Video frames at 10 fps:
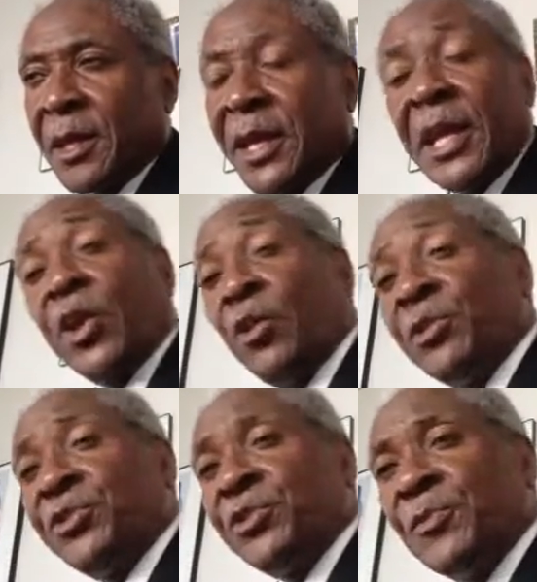
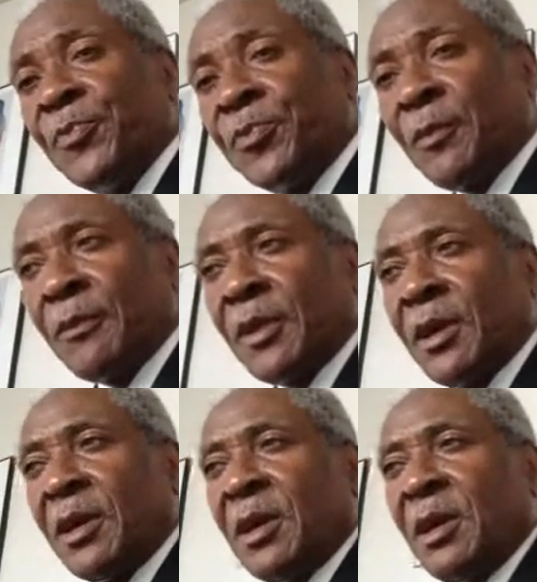Category 2.
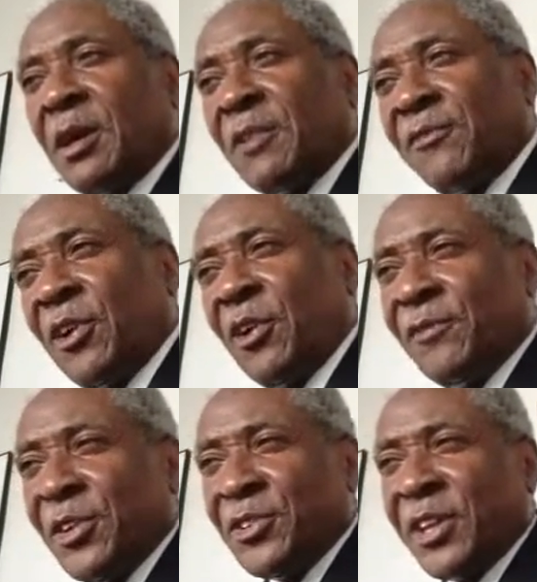A
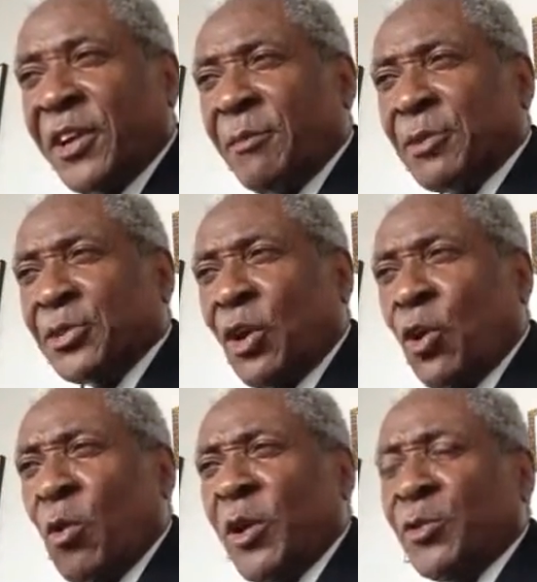flawed visionary must
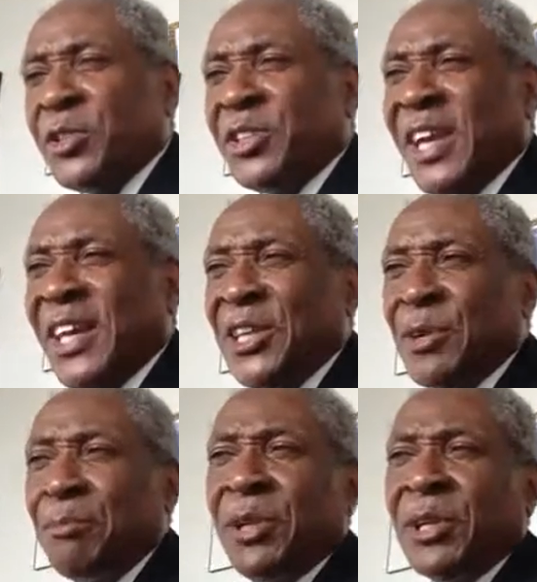always retain the
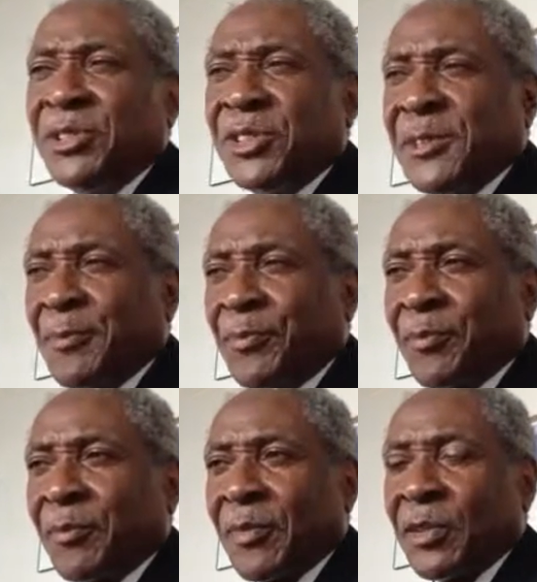ability
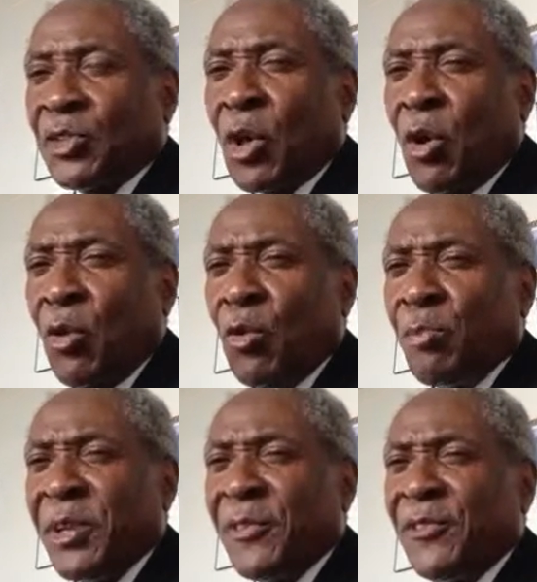to
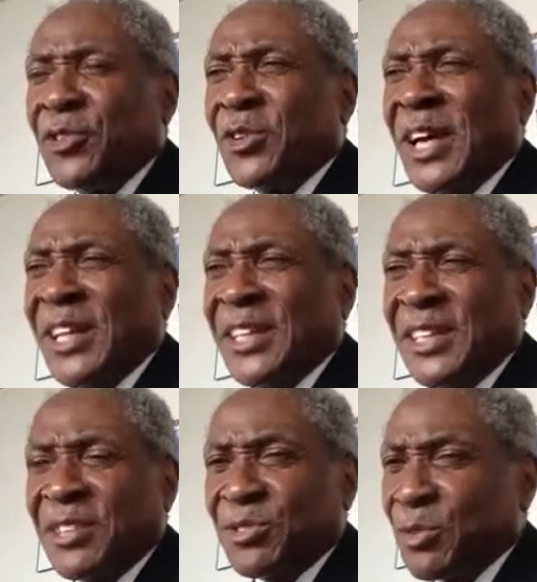hold beneficial
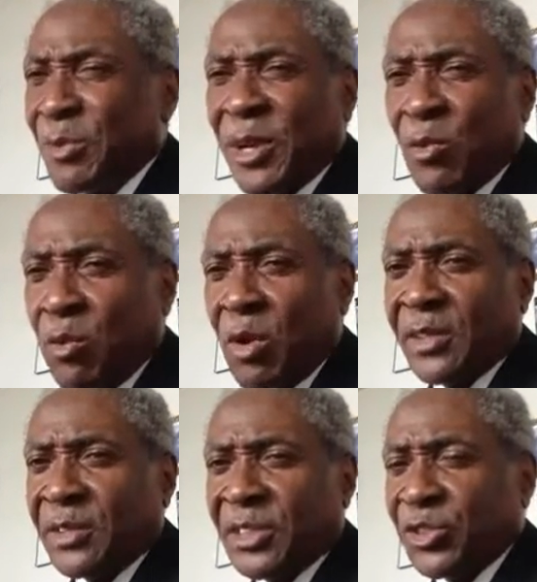ideas, no matter
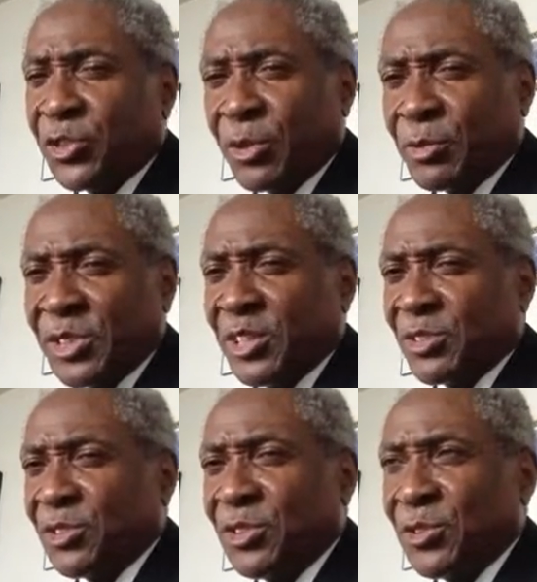what the
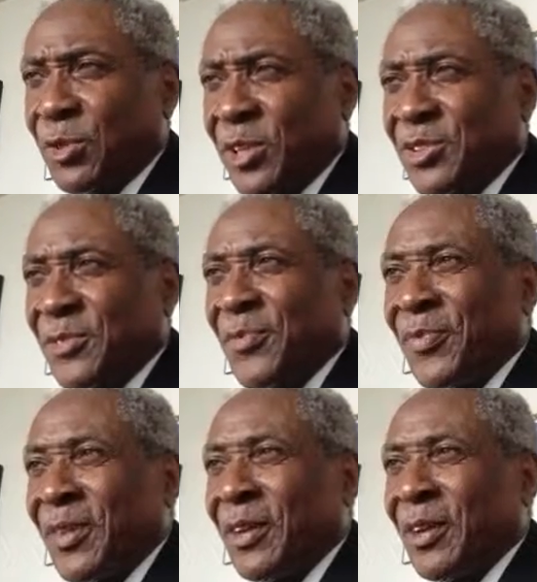circumstance or situation.
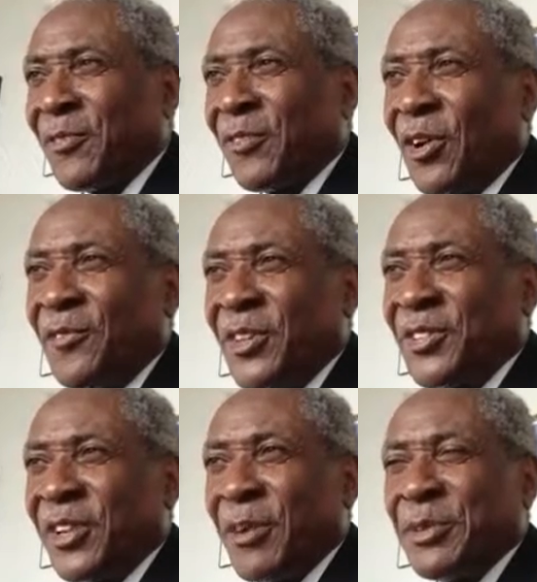A flawed
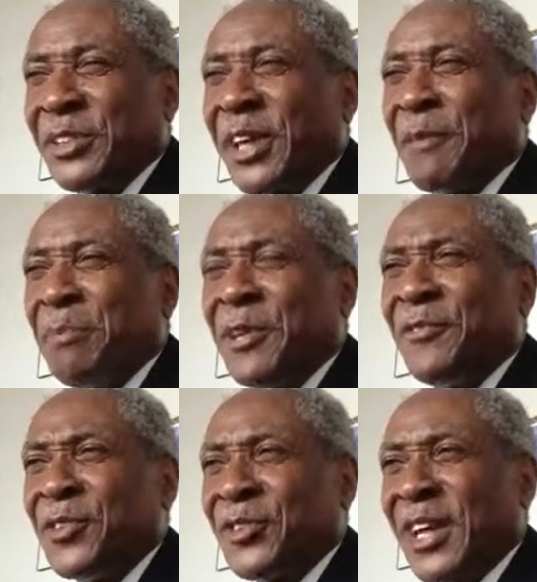visionary must have
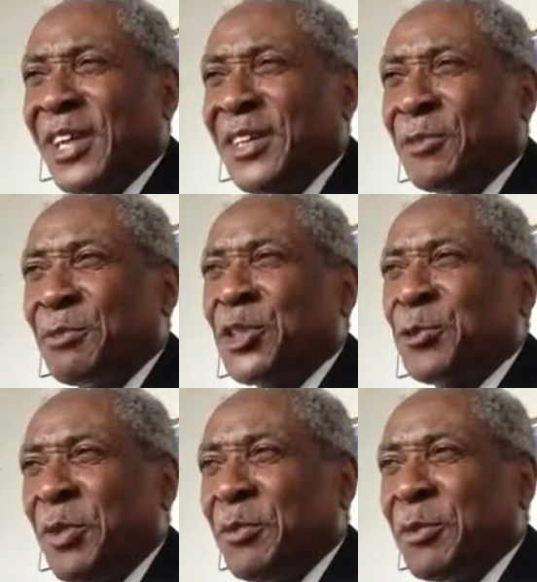beneficial ideas, must
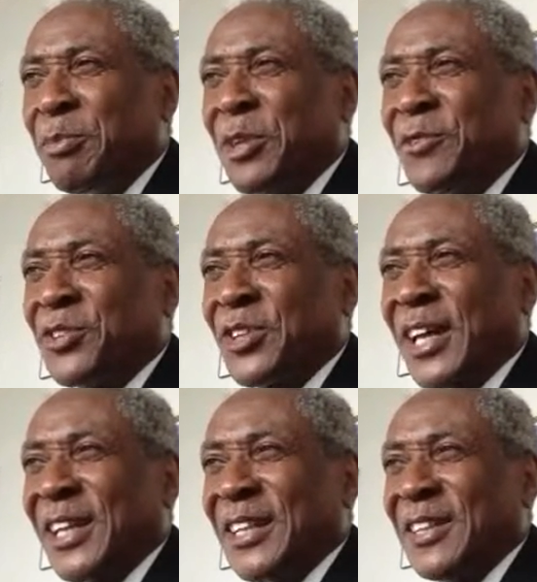speak with beneficial
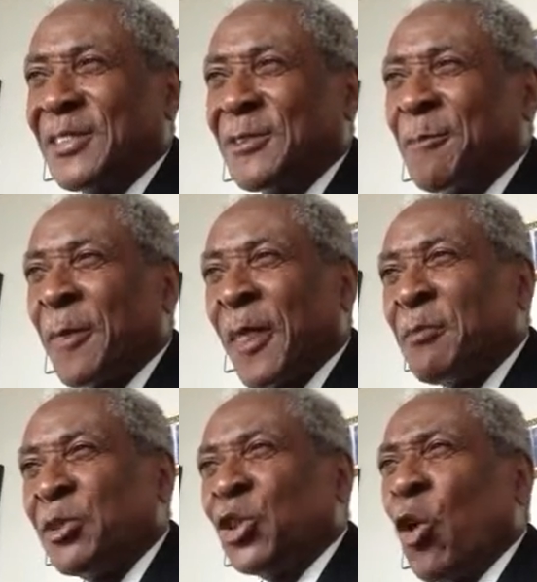ideas,
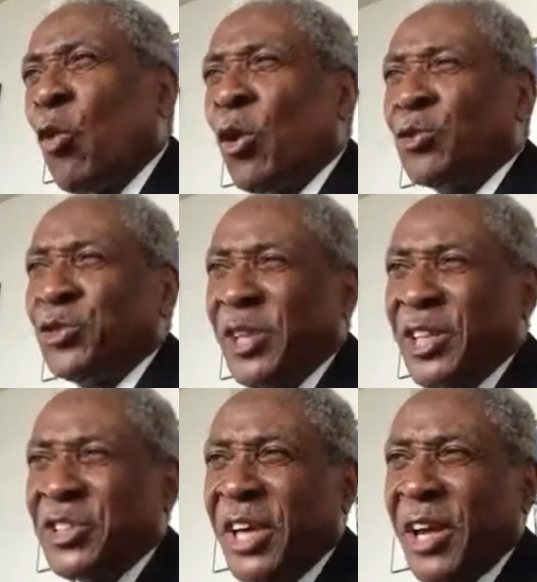must hold on to the
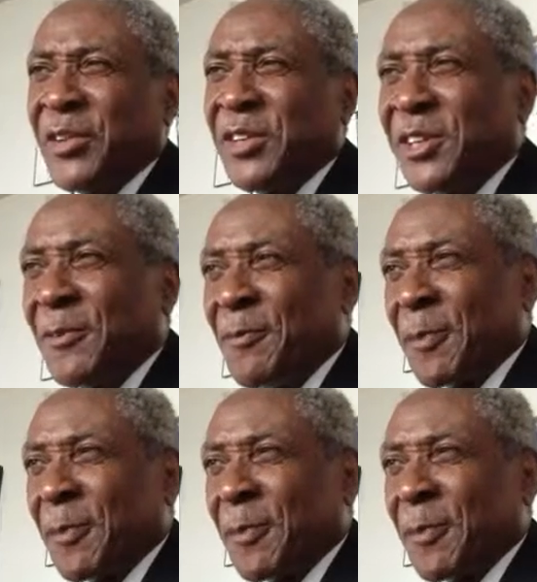integrity